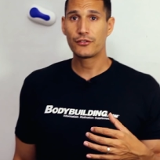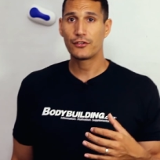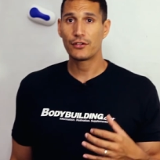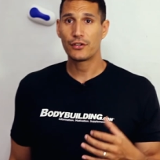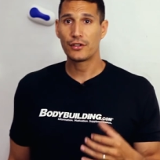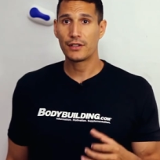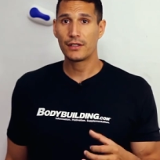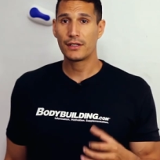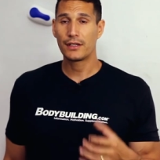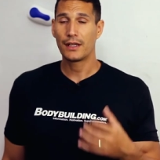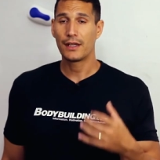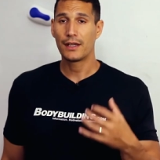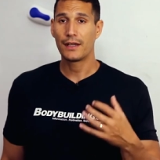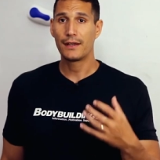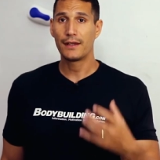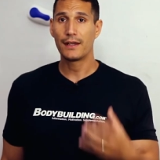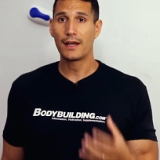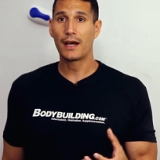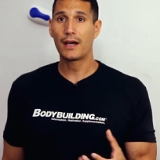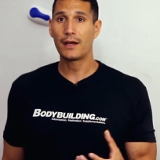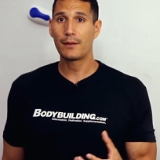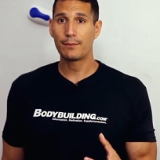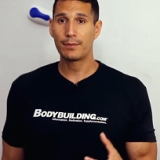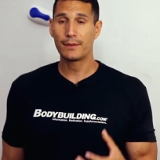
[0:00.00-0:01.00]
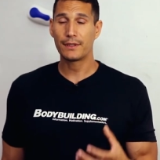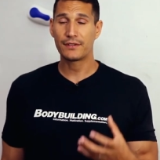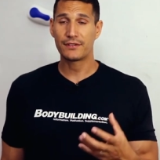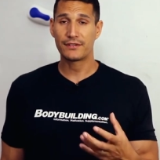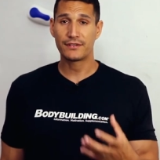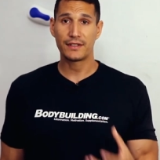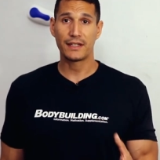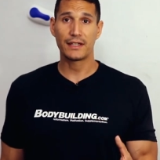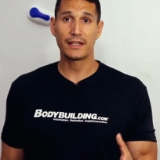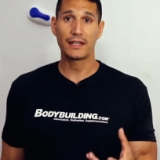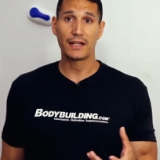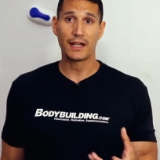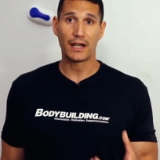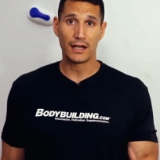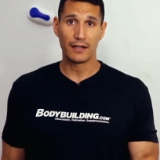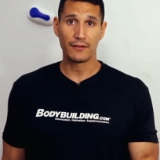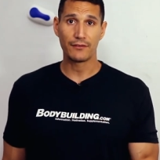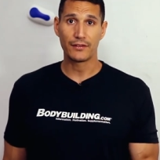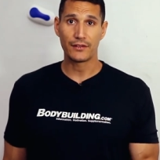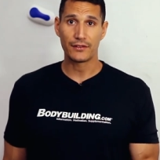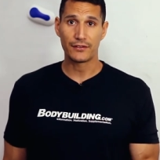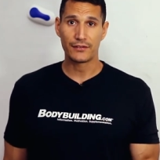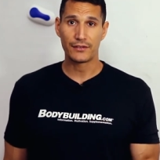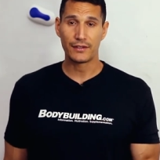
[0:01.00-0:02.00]
should not be stating
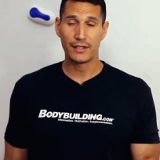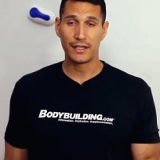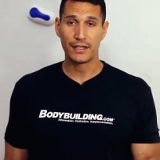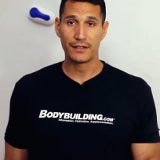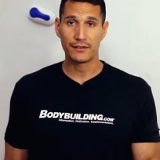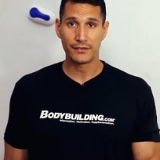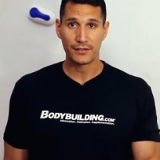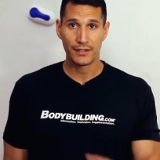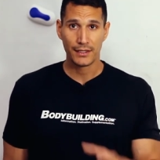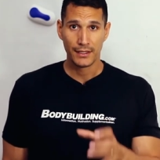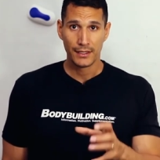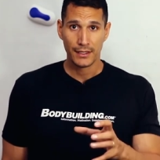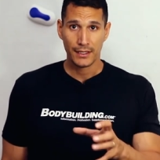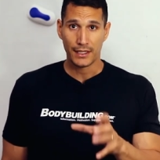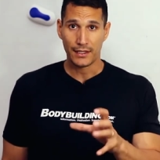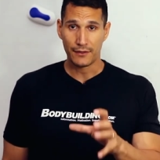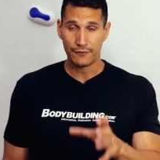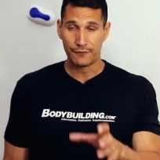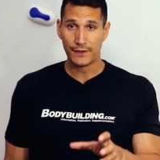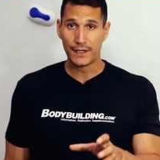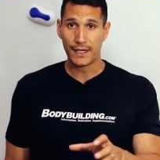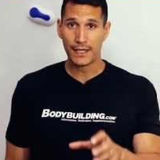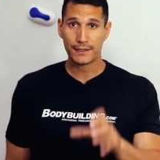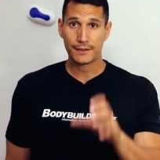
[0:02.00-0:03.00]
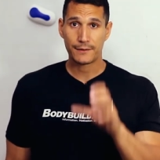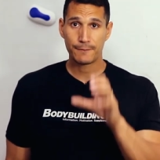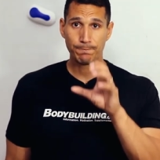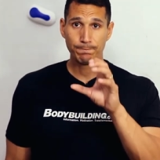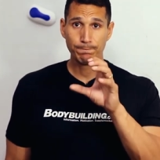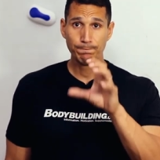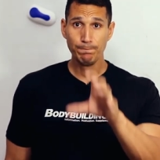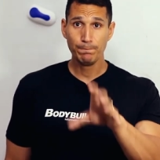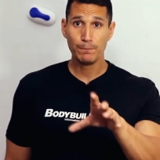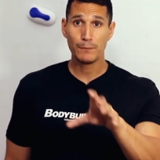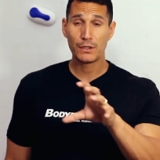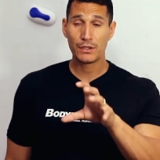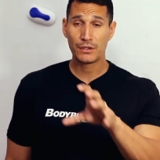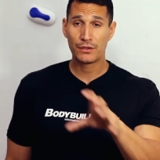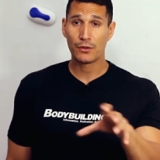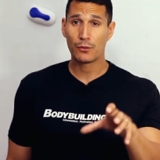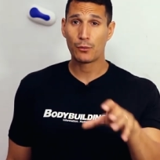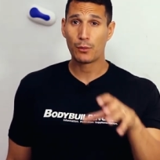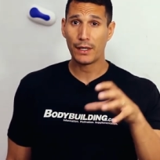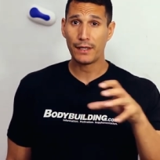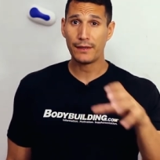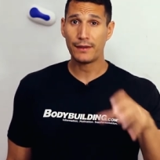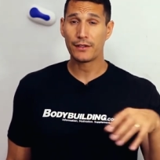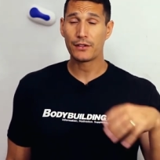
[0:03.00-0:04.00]
obvious things. In fact, the
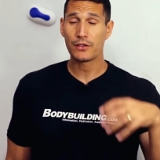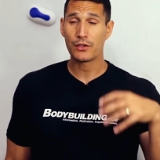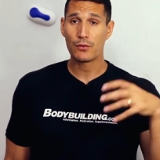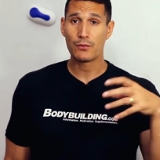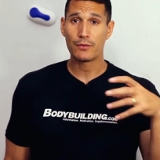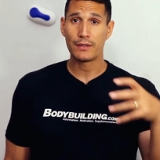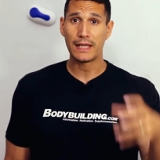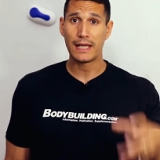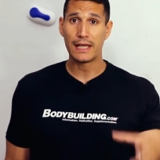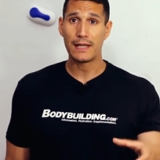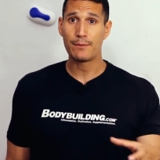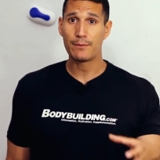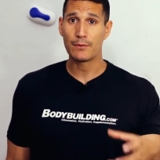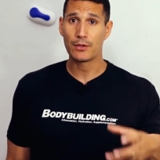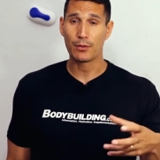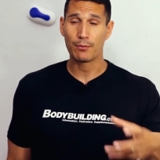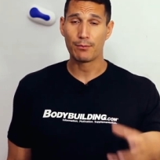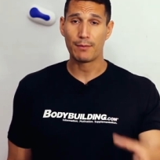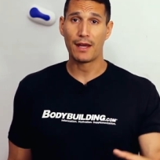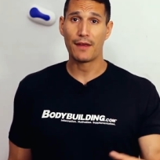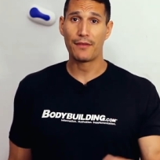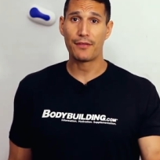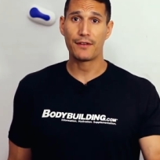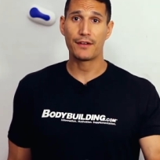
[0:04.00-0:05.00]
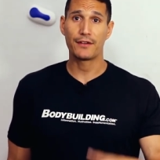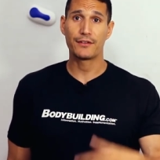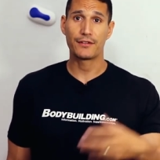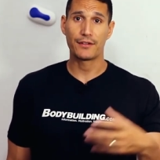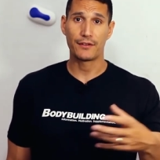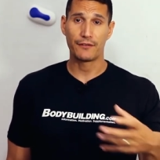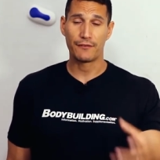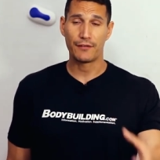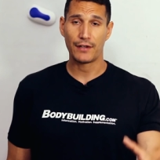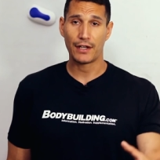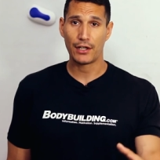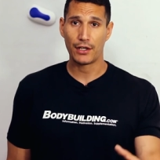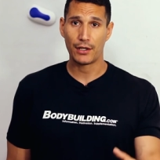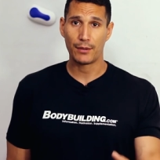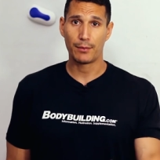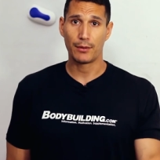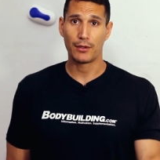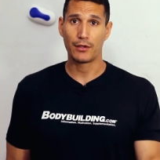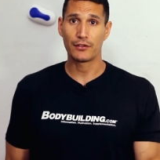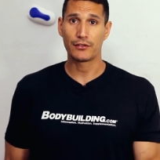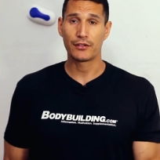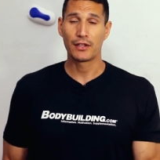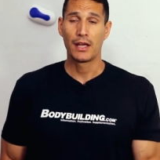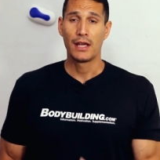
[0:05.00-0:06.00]
way that you name your methods and
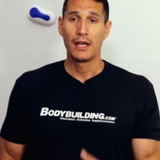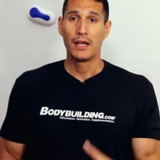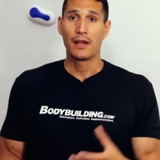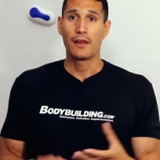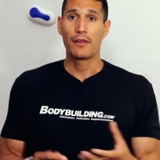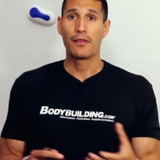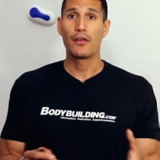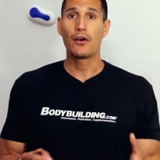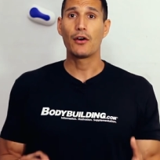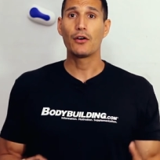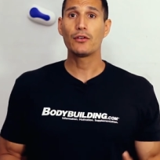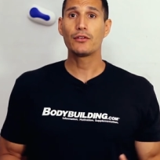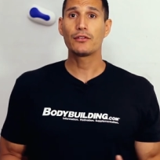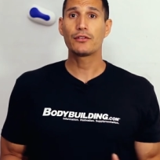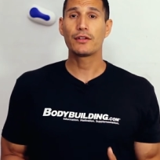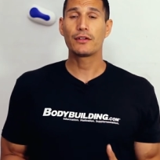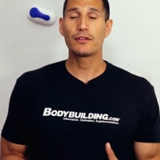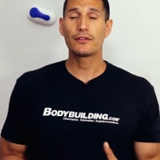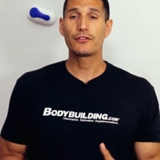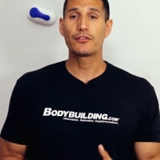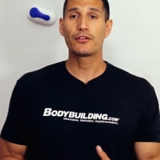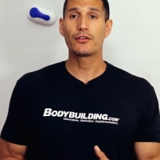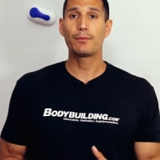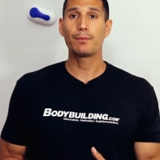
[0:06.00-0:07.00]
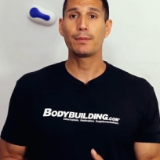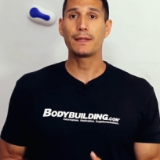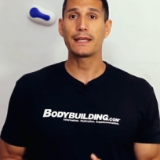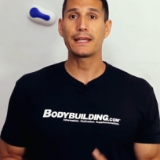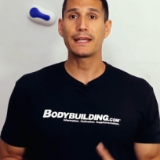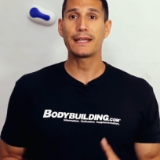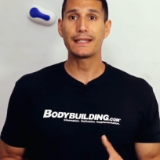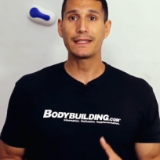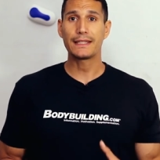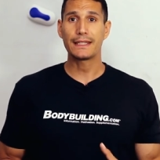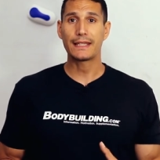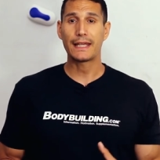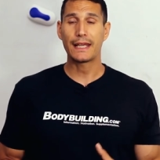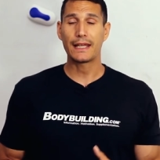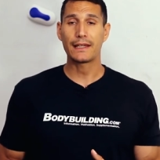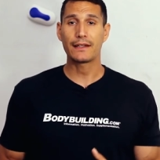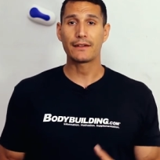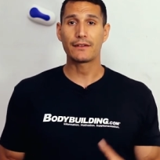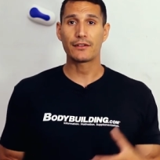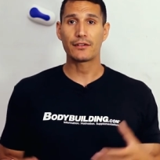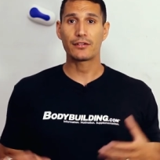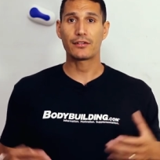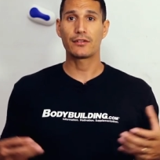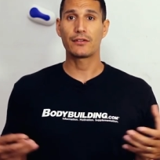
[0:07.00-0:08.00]
variables, those should be
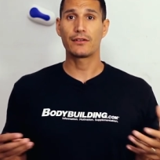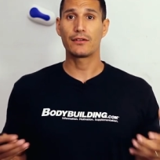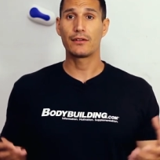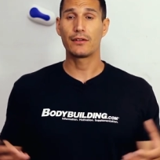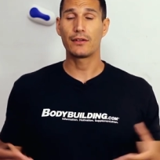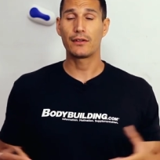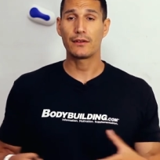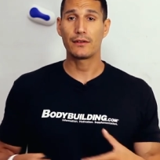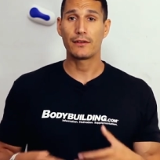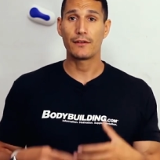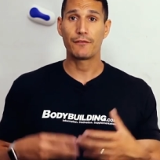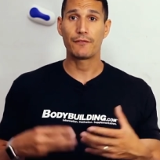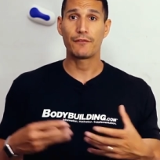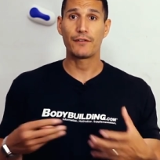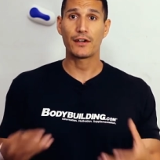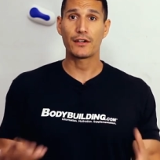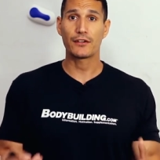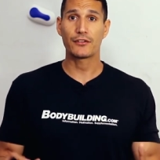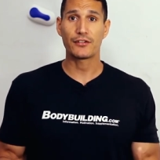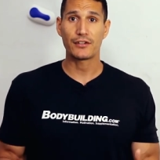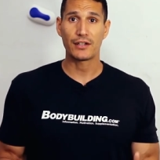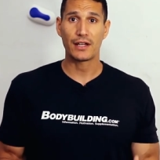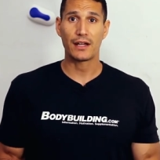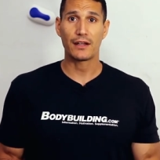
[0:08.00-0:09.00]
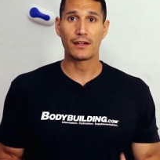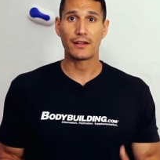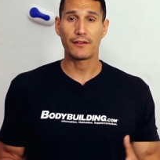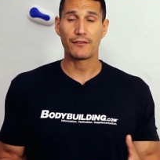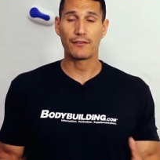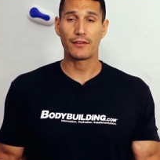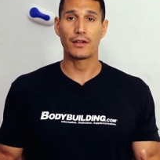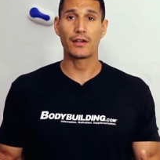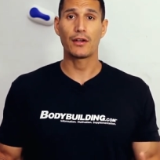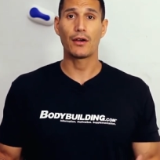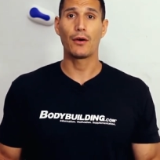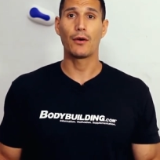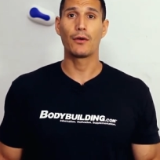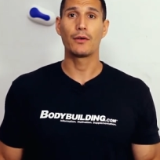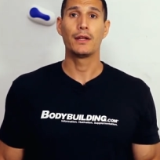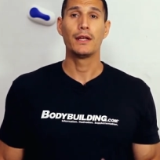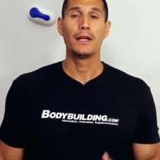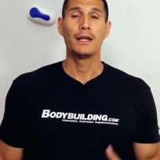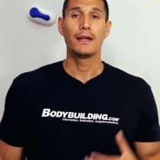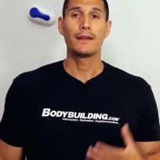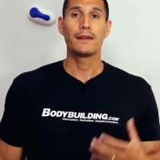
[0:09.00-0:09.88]
indicating this, the, the functionality of the code.